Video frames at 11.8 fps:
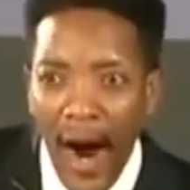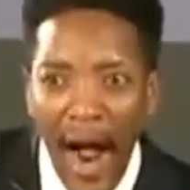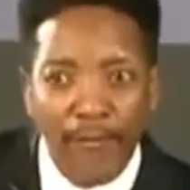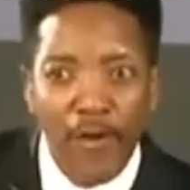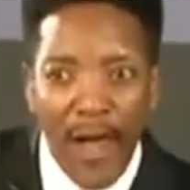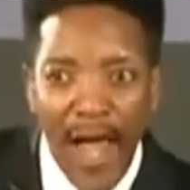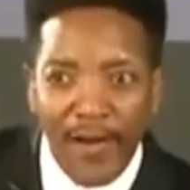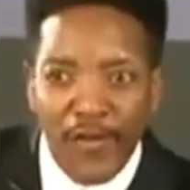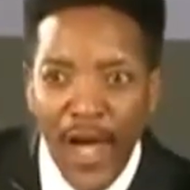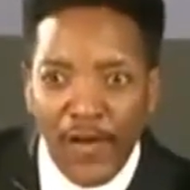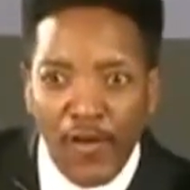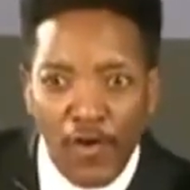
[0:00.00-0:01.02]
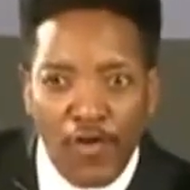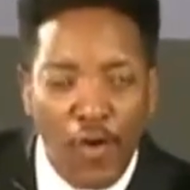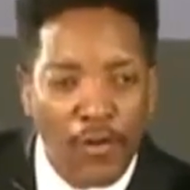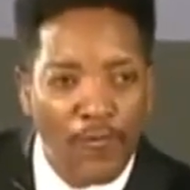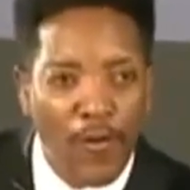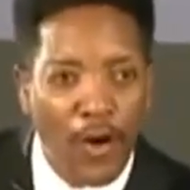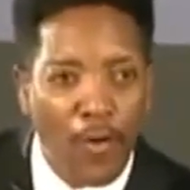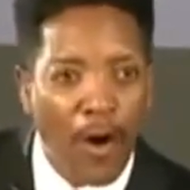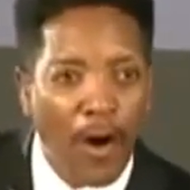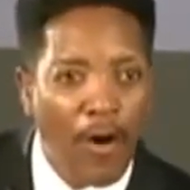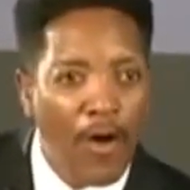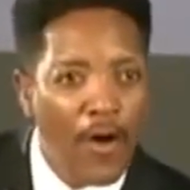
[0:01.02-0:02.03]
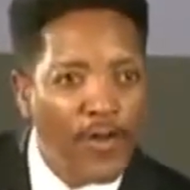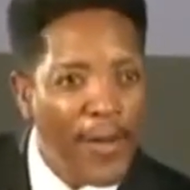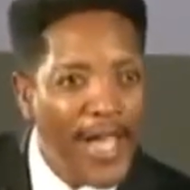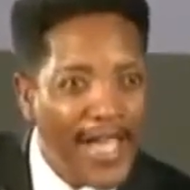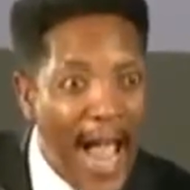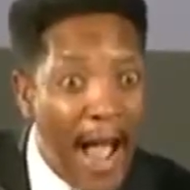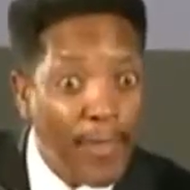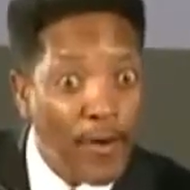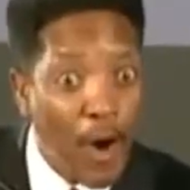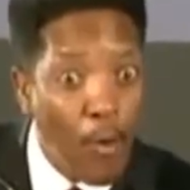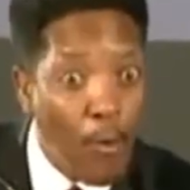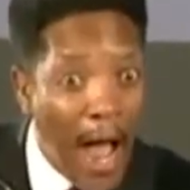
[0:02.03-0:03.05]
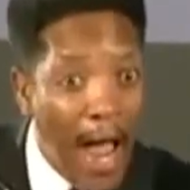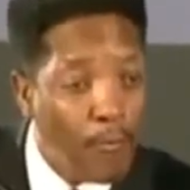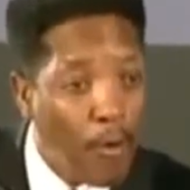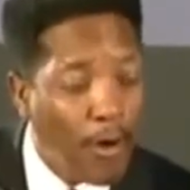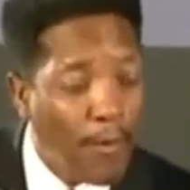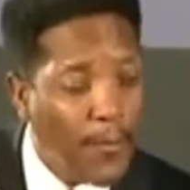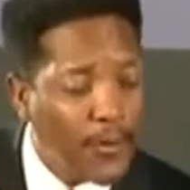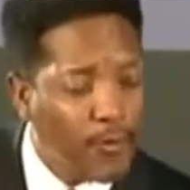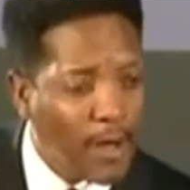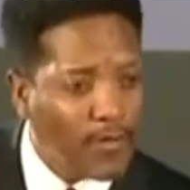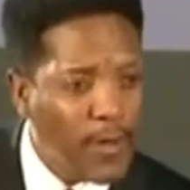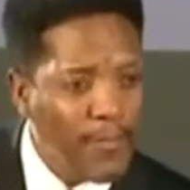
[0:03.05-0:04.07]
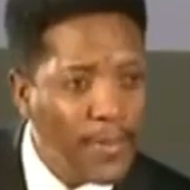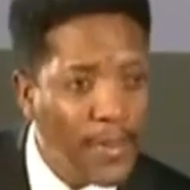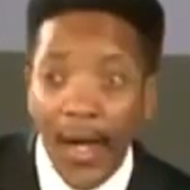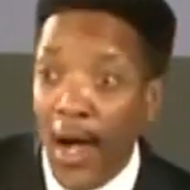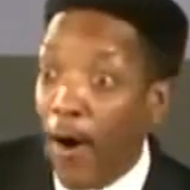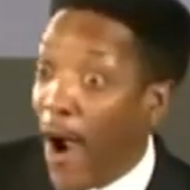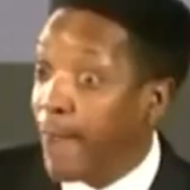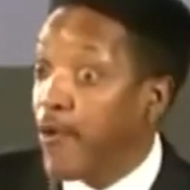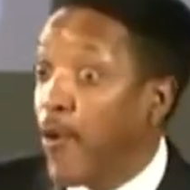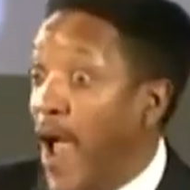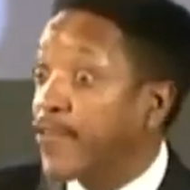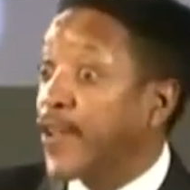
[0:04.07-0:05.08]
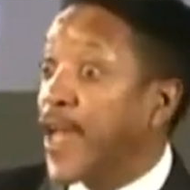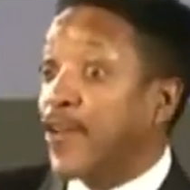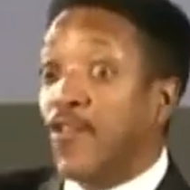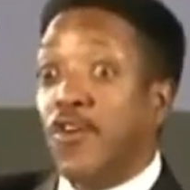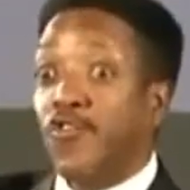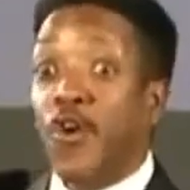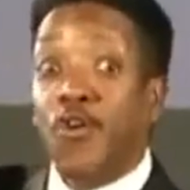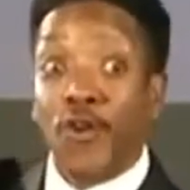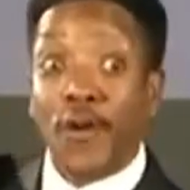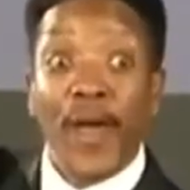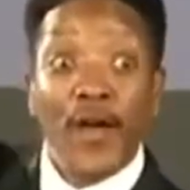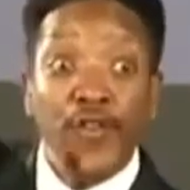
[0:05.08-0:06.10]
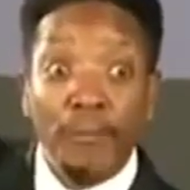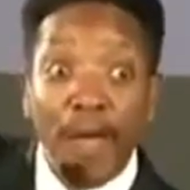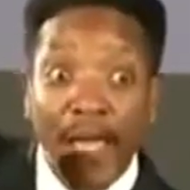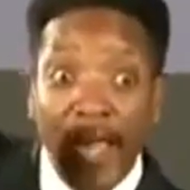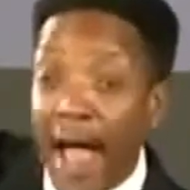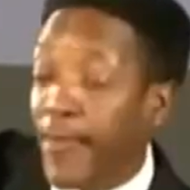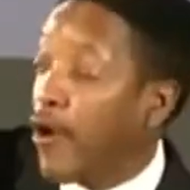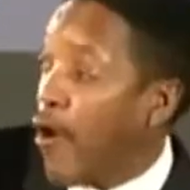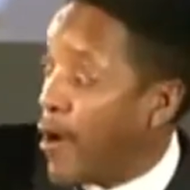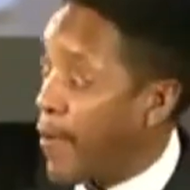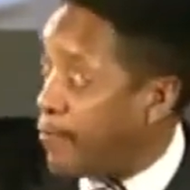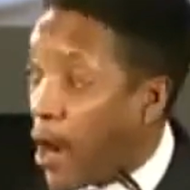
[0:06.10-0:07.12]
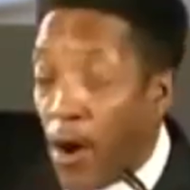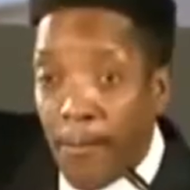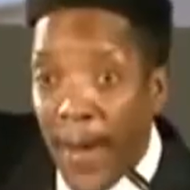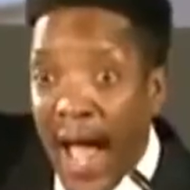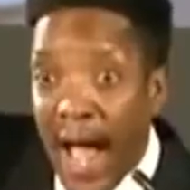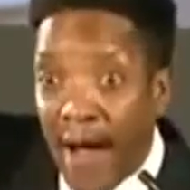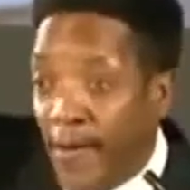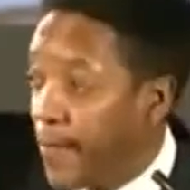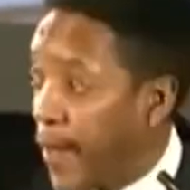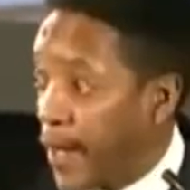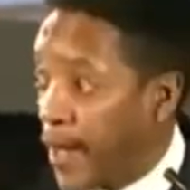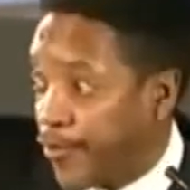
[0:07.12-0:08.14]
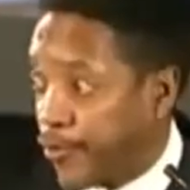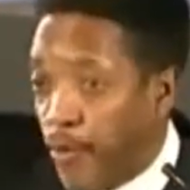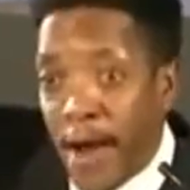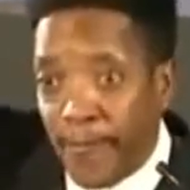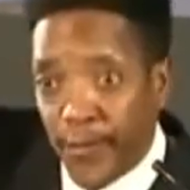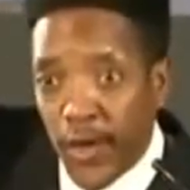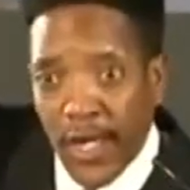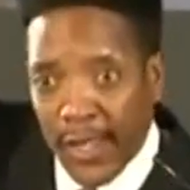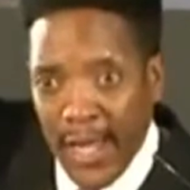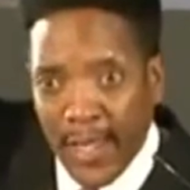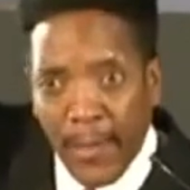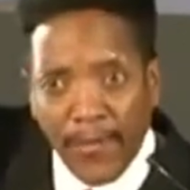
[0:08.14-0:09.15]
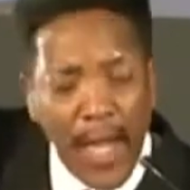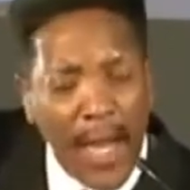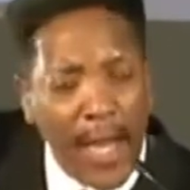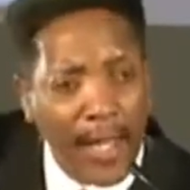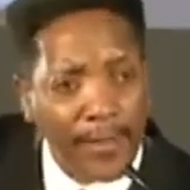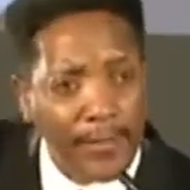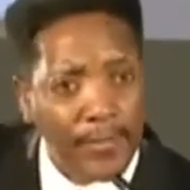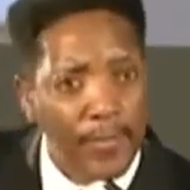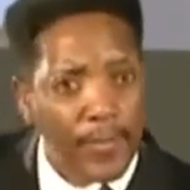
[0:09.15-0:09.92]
Have you educated your children for the world to be gathered on a wide road of destruction? Or have you educated your children to be gathered on a narrow path that leads straight to the kingdom of God?